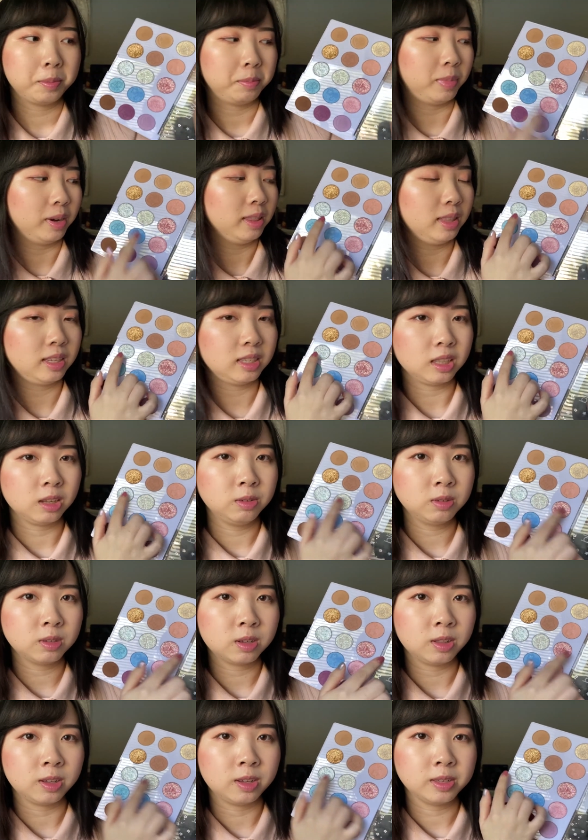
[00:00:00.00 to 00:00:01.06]
But these loose
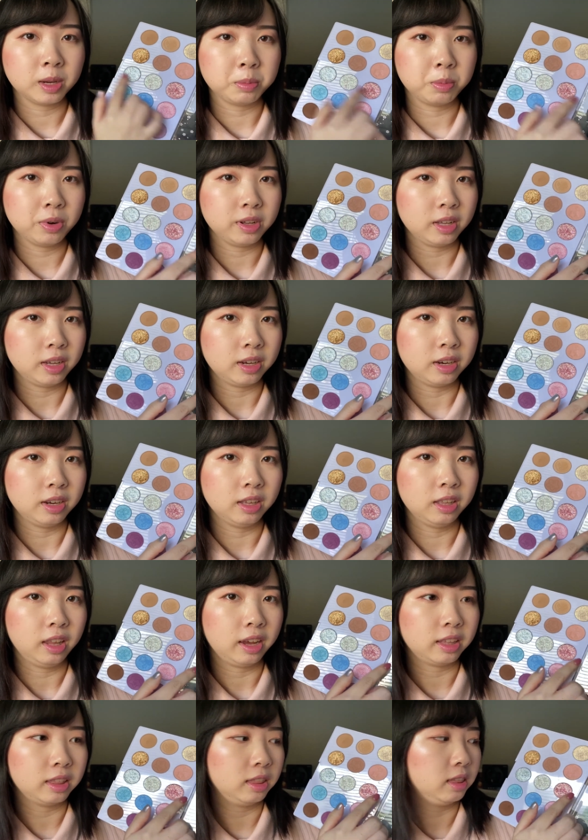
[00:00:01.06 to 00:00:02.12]
glitters are pretty good.
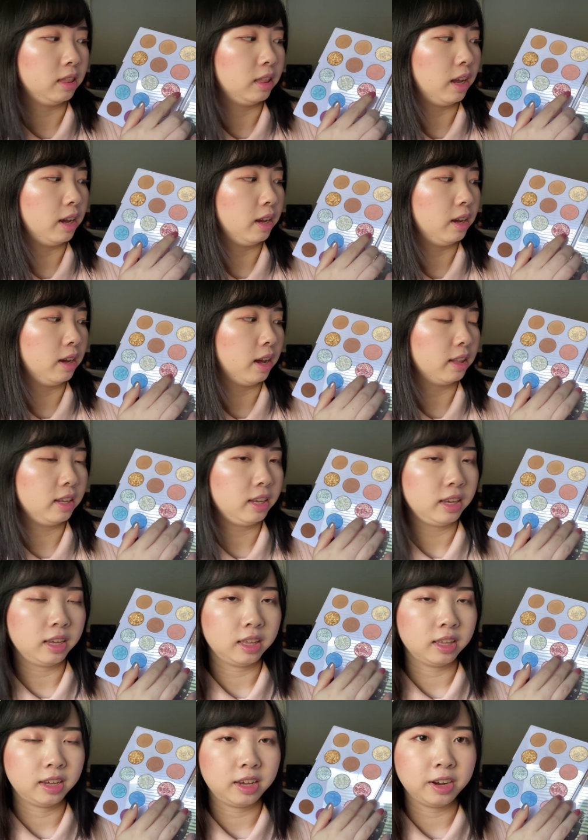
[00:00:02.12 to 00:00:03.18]
Like, they
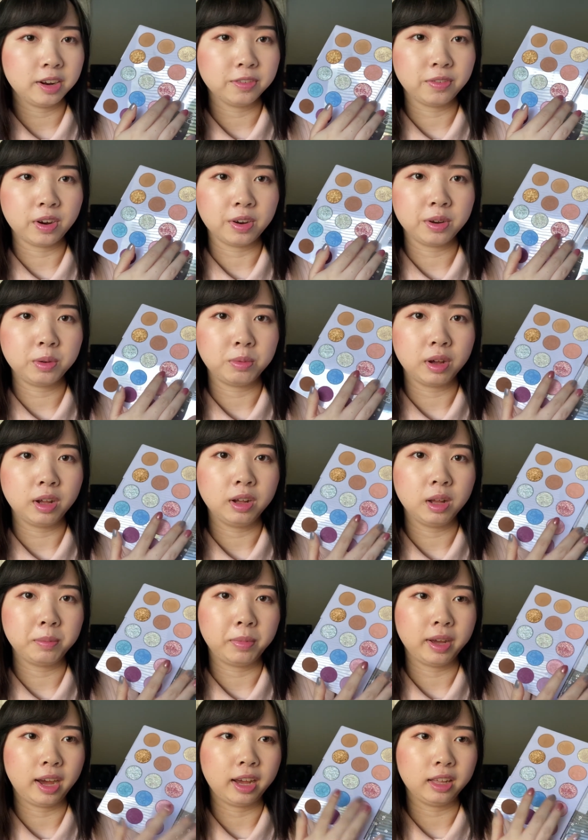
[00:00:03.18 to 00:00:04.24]
adhere very well on
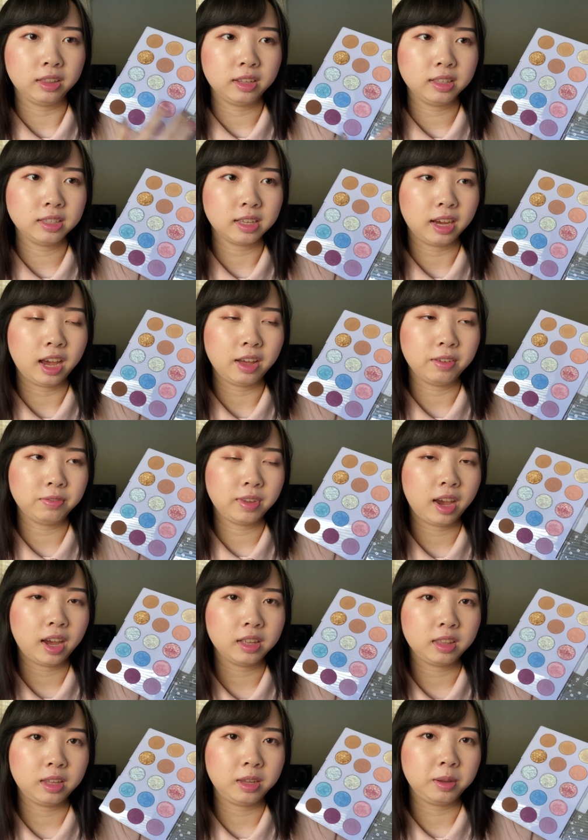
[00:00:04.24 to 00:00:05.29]
my eyelids. I haven't
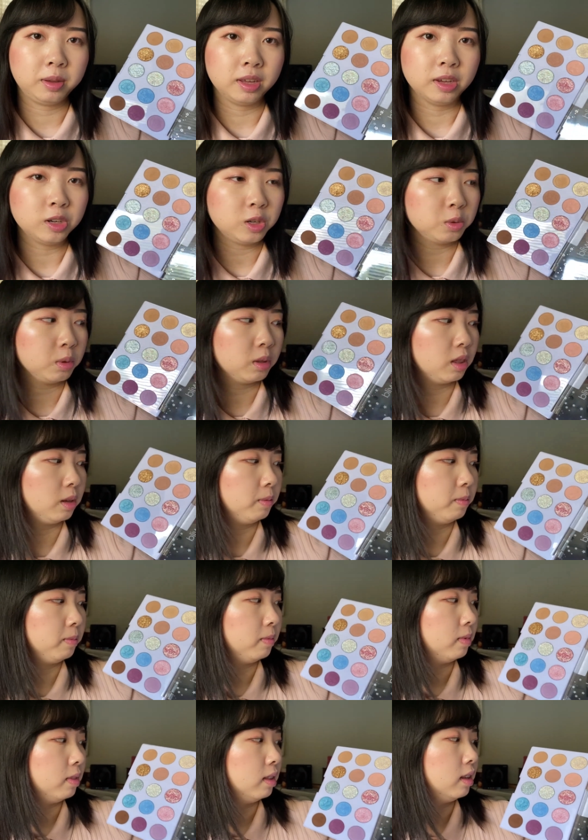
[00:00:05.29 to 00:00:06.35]
had any issues with
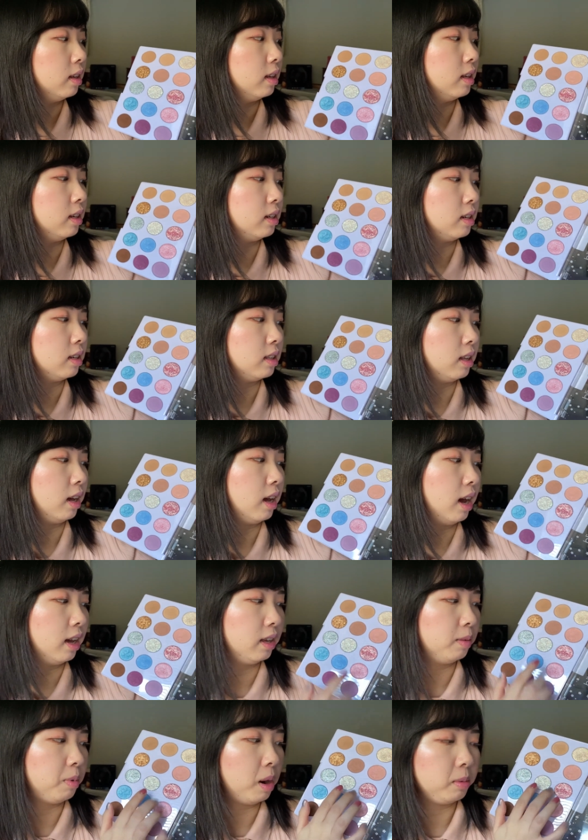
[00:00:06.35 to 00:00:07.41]
them. It's just,
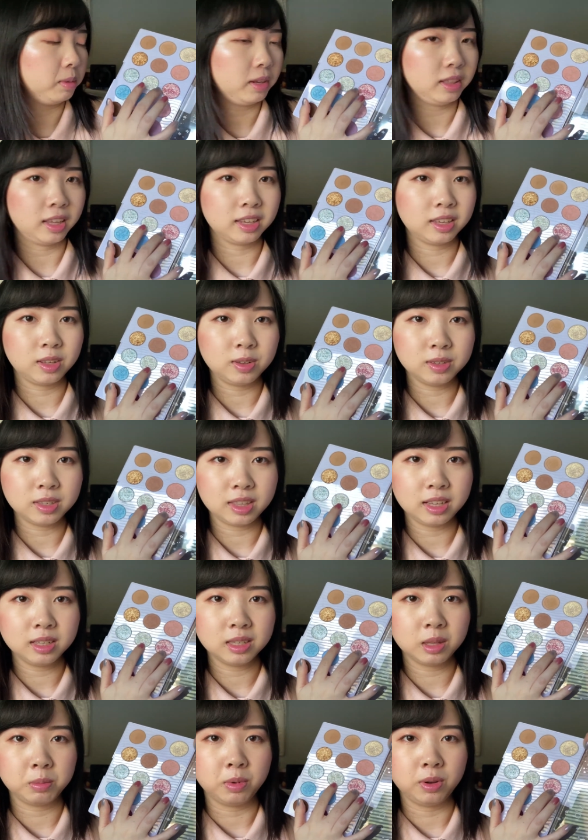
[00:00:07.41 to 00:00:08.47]
I probably like use
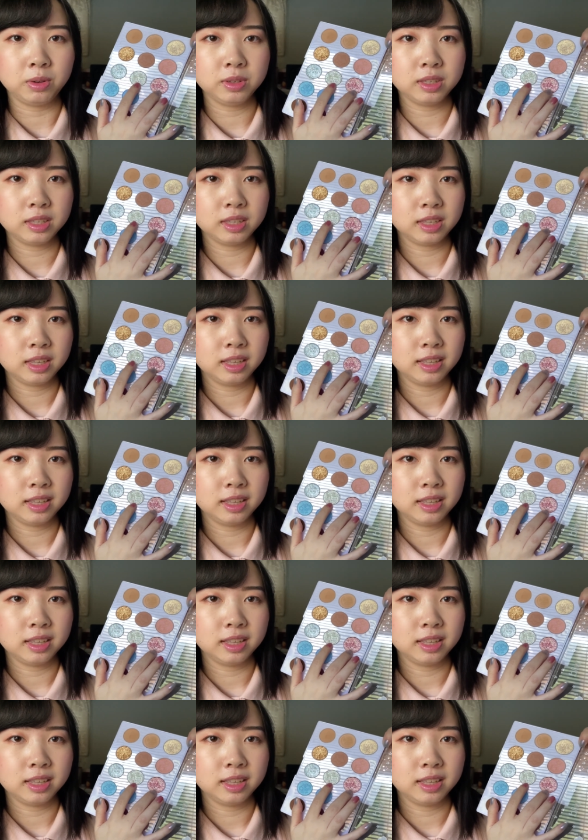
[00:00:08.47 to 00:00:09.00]
these the most.